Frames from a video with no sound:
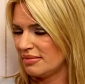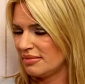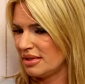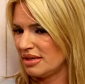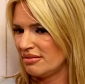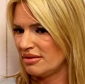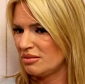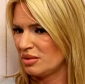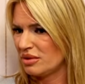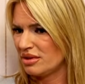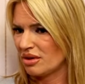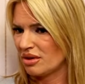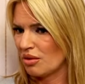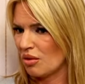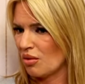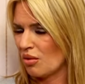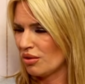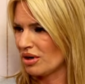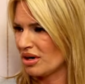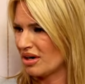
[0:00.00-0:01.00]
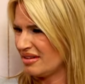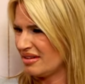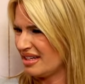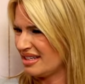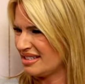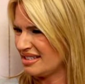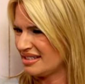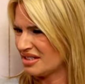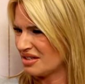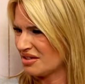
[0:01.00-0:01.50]
even when they're older,
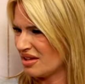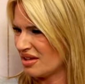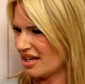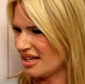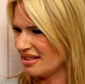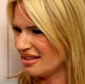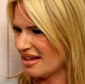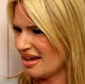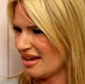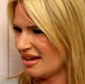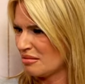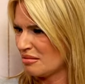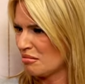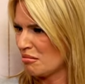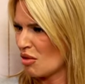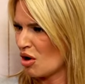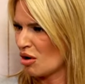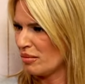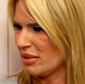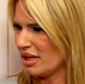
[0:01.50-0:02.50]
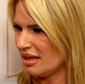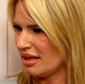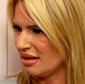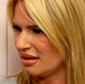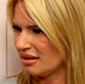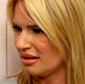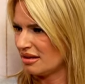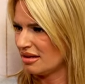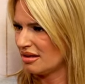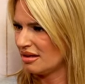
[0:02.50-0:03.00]
they still like that
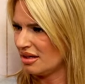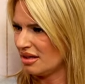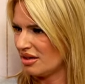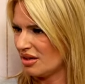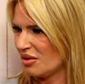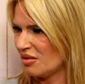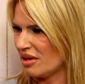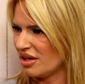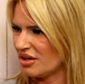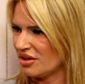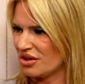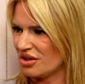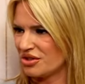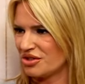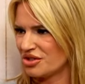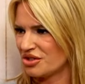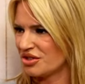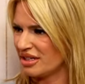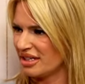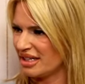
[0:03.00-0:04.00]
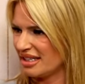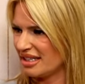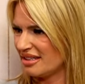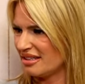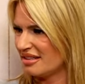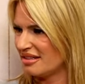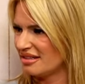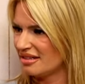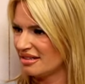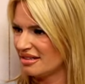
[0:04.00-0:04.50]
mommy, you know, that nurturing.